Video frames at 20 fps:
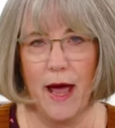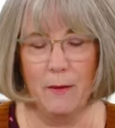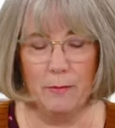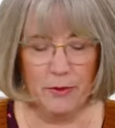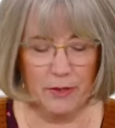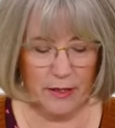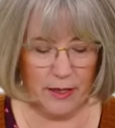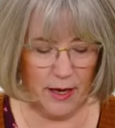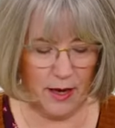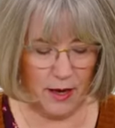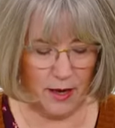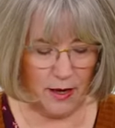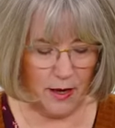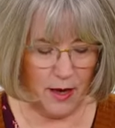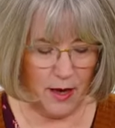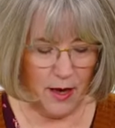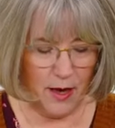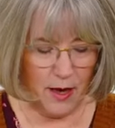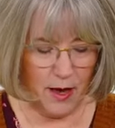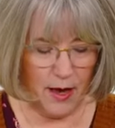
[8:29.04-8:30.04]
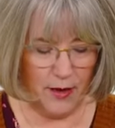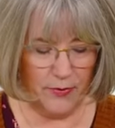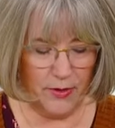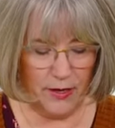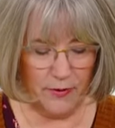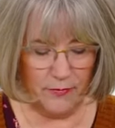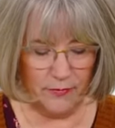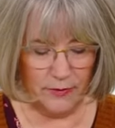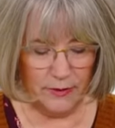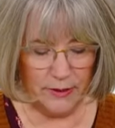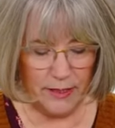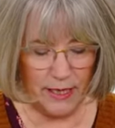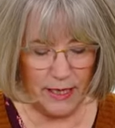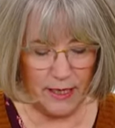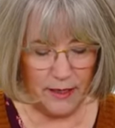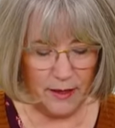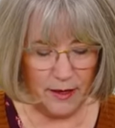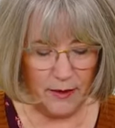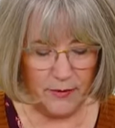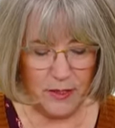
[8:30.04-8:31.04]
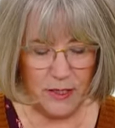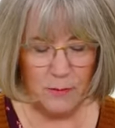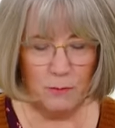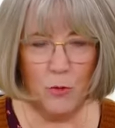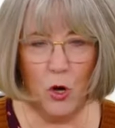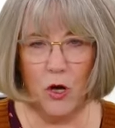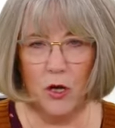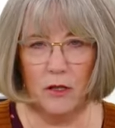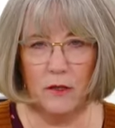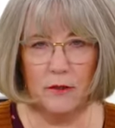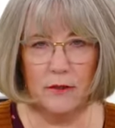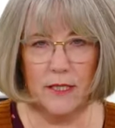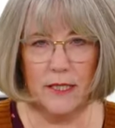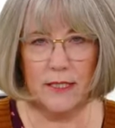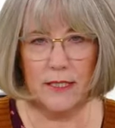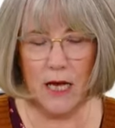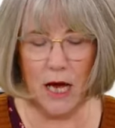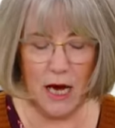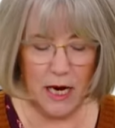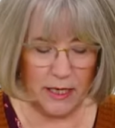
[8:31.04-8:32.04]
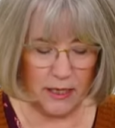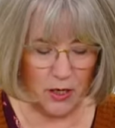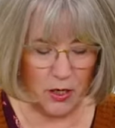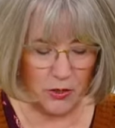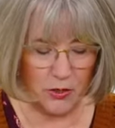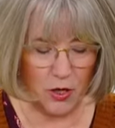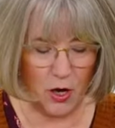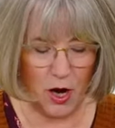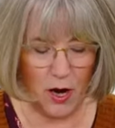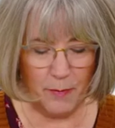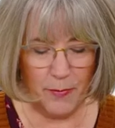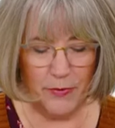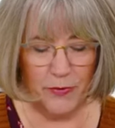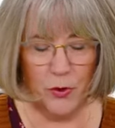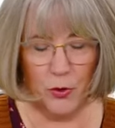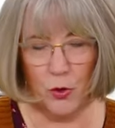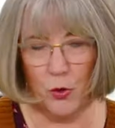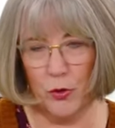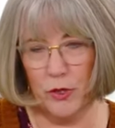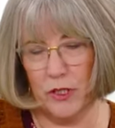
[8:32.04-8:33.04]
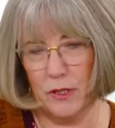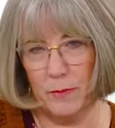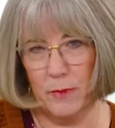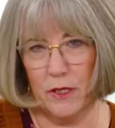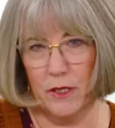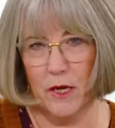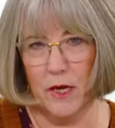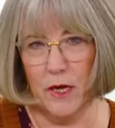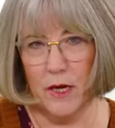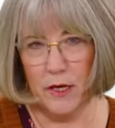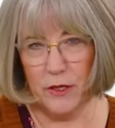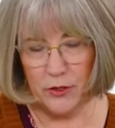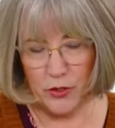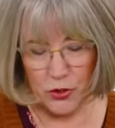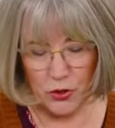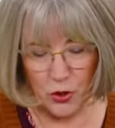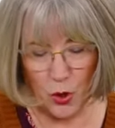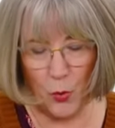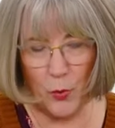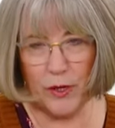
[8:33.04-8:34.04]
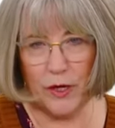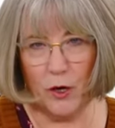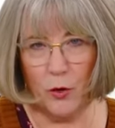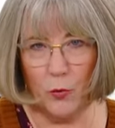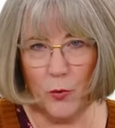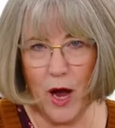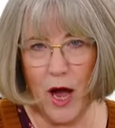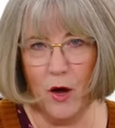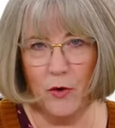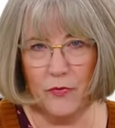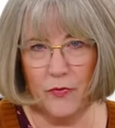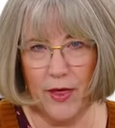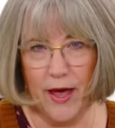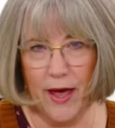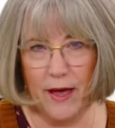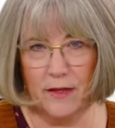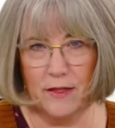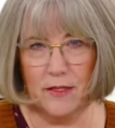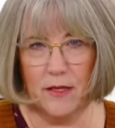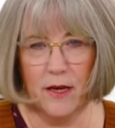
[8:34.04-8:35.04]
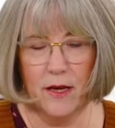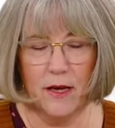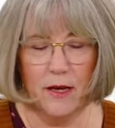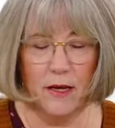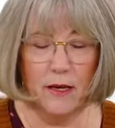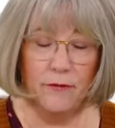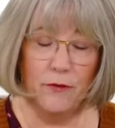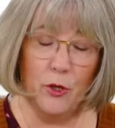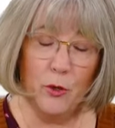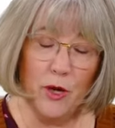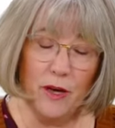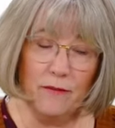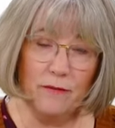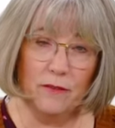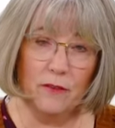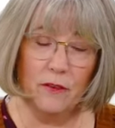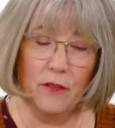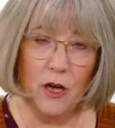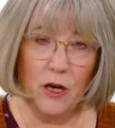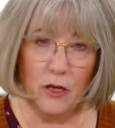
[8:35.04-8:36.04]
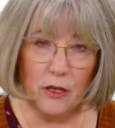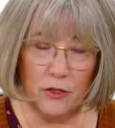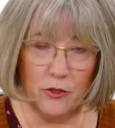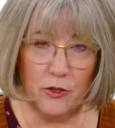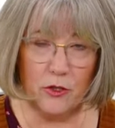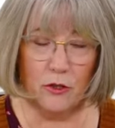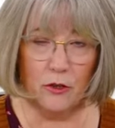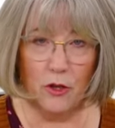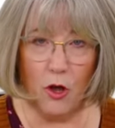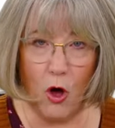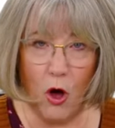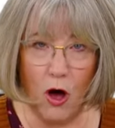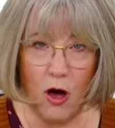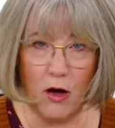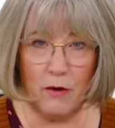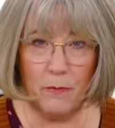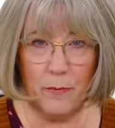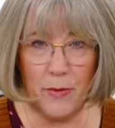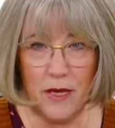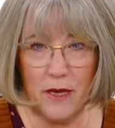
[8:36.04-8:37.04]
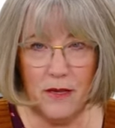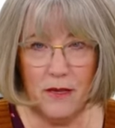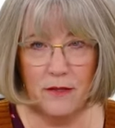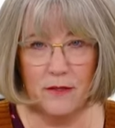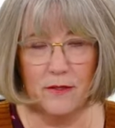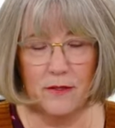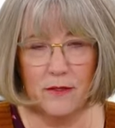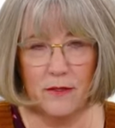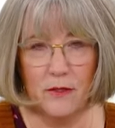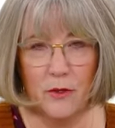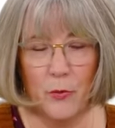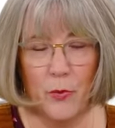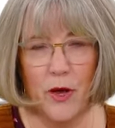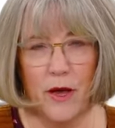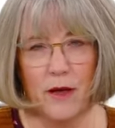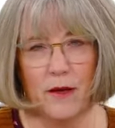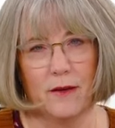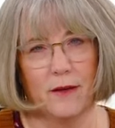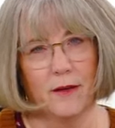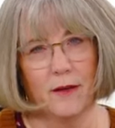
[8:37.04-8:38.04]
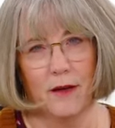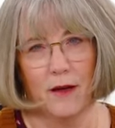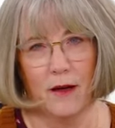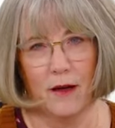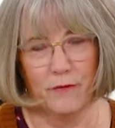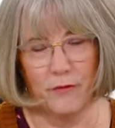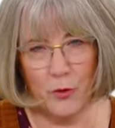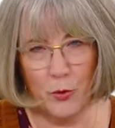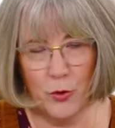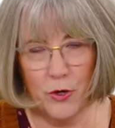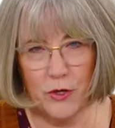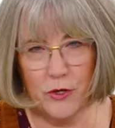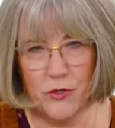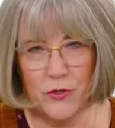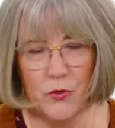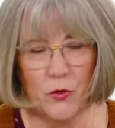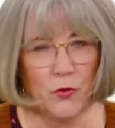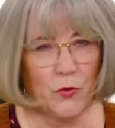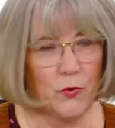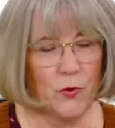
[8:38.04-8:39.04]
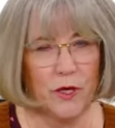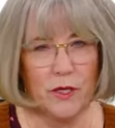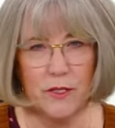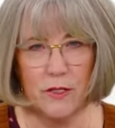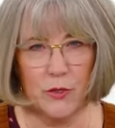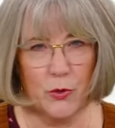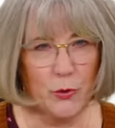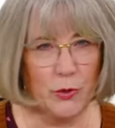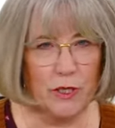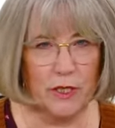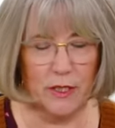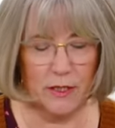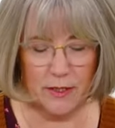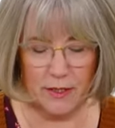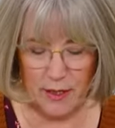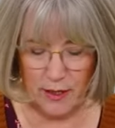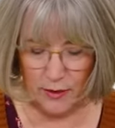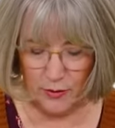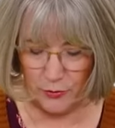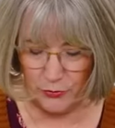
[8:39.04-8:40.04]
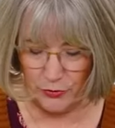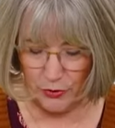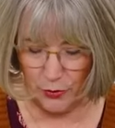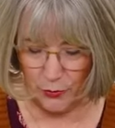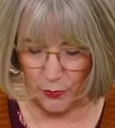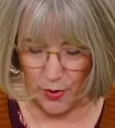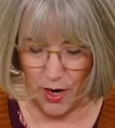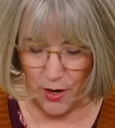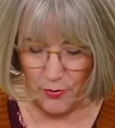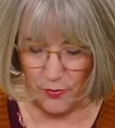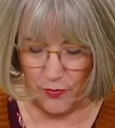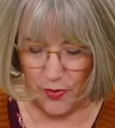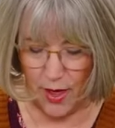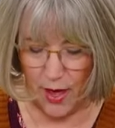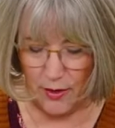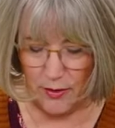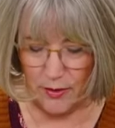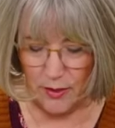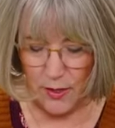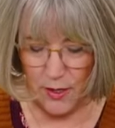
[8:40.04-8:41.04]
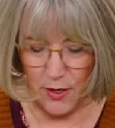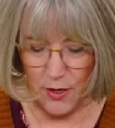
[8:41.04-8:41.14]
applique and they've laid a small design on top and they're going to be sewing around that, if you have large, long pins in the way, of course, your thread is going to get tangled around that.